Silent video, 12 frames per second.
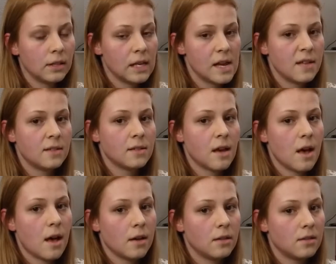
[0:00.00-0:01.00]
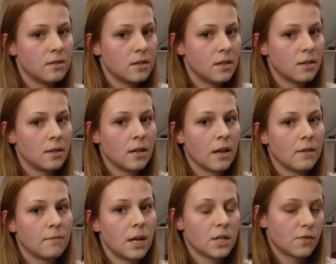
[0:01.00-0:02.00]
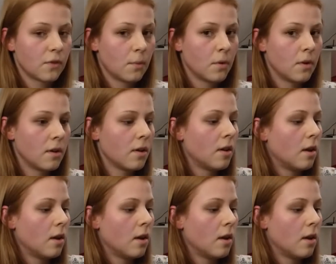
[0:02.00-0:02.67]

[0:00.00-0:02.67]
and I didn't get much from her.